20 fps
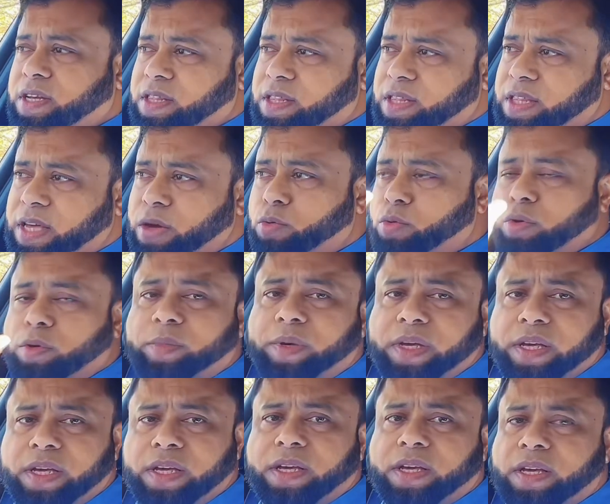it will
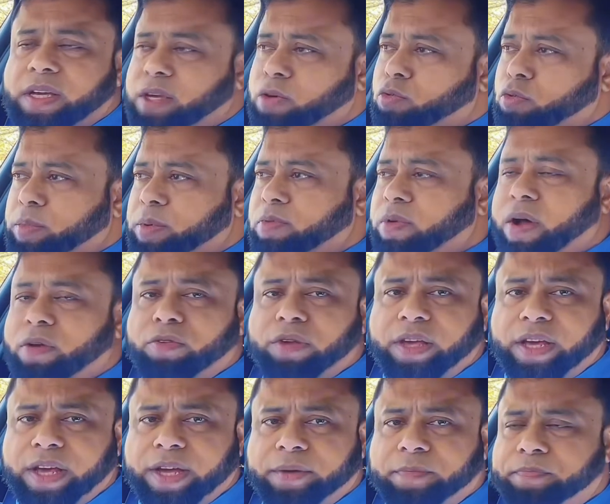be around
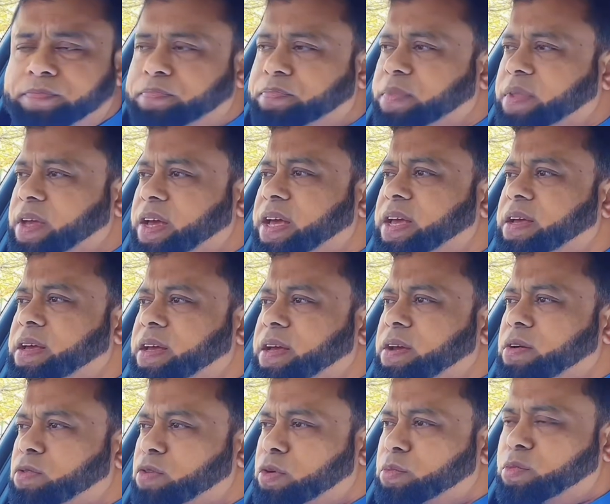here. Okay, I'm
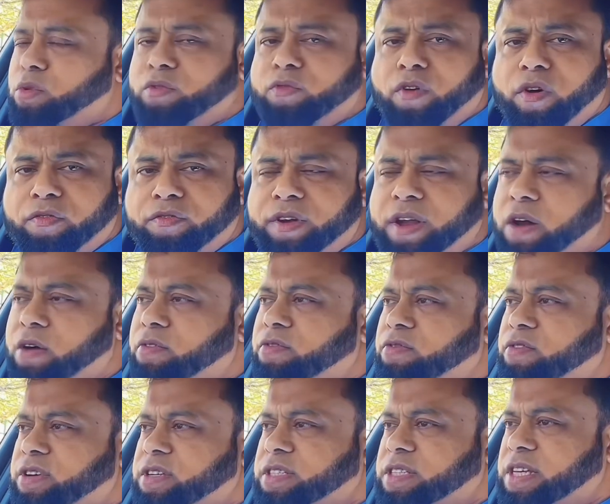going to move off now.
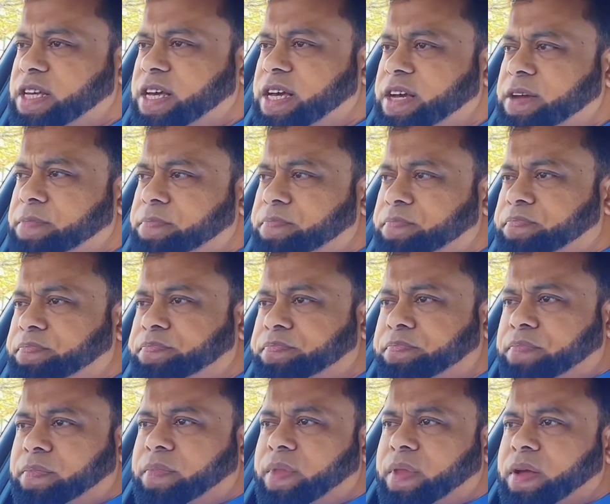First gear.
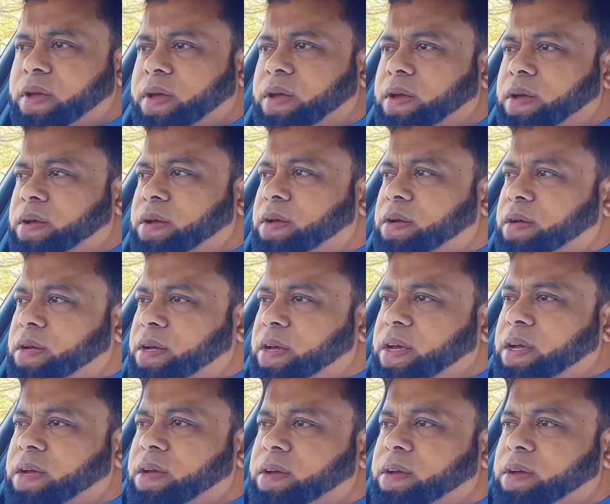Okay,